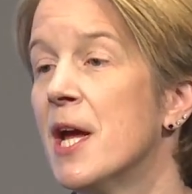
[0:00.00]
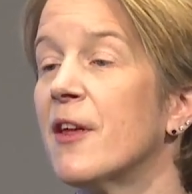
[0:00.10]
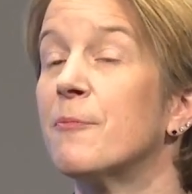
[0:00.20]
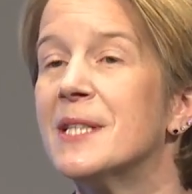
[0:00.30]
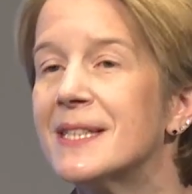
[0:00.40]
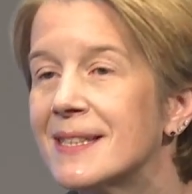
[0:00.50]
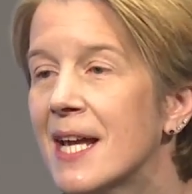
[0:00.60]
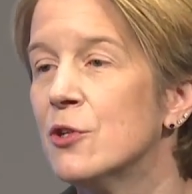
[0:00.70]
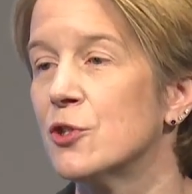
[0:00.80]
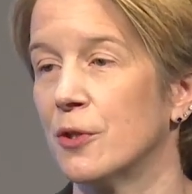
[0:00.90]
They've been
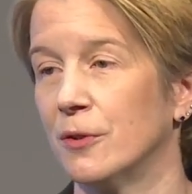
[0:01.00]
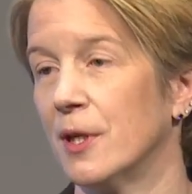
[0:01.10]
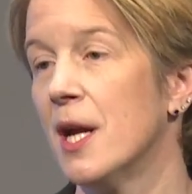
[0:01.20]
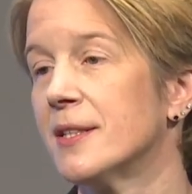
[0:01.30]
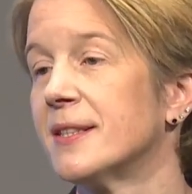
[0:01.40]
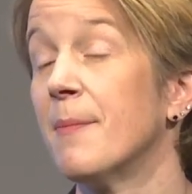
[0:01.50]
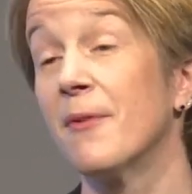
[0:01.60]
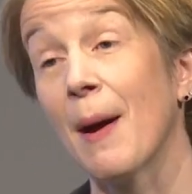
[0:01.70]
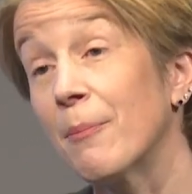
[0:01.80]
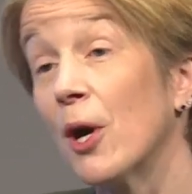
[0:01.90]
central to some of
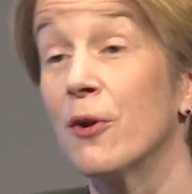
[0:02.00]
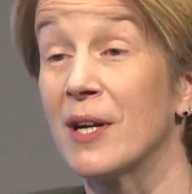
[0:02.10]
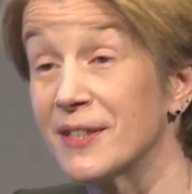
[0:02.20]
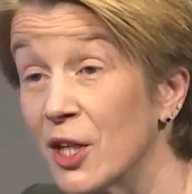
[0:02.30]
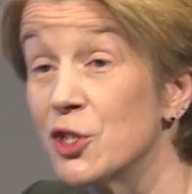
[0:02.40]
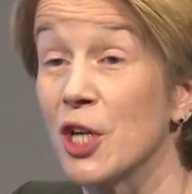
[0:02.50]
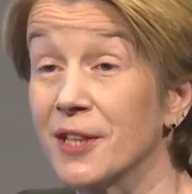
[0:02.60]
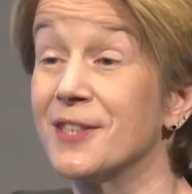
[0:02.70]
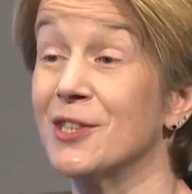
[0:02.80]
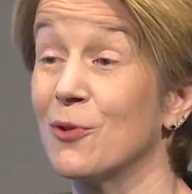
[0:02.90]
that progress I
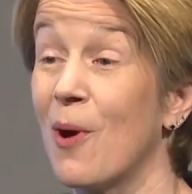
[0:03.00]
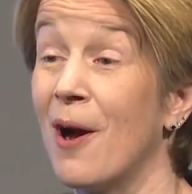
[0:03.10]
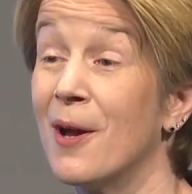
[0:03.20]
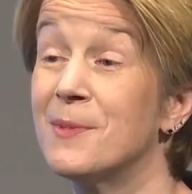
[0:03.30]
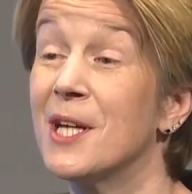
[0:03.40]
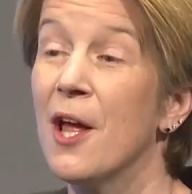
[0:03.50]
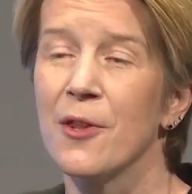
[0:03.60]
just described,